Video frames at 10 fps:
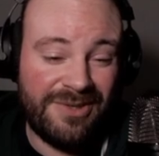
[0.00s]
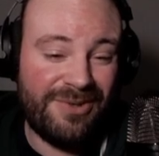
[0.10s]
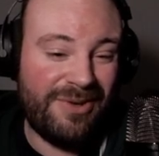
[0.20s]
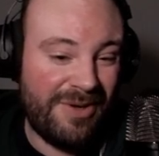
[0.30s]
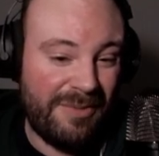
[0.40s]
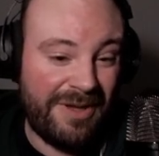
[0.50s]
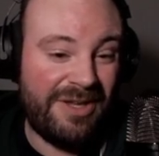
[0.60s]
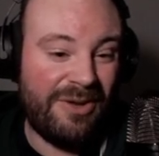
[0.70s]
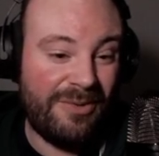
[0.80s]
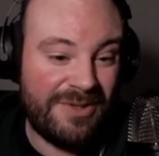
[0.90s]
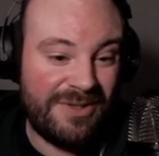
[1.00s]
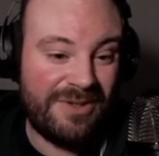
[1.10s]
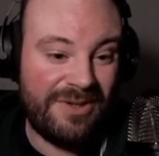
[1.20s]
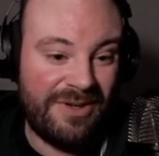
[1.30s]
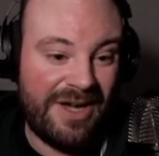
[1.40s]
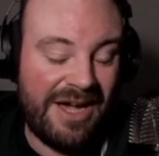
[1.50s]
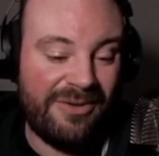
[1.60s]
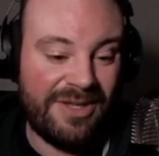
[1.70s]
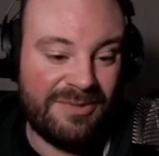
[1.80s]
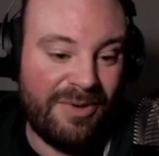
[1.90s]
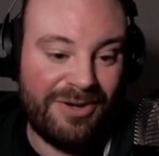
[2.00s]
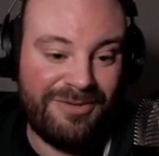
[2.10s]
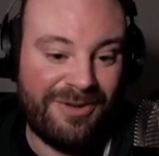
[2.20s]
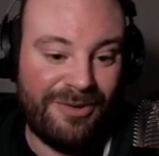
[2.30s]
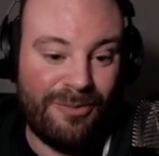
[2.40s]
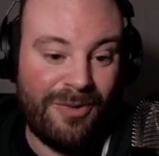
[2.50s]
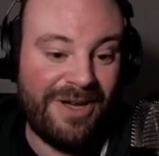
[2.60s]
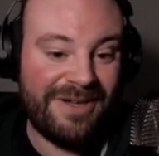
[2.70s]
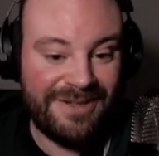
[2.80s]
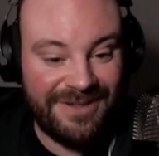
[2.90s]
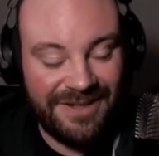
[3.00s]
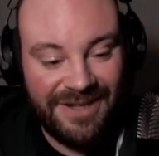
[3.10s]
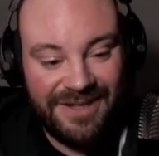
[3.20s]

you're a bit used to how this workflow works,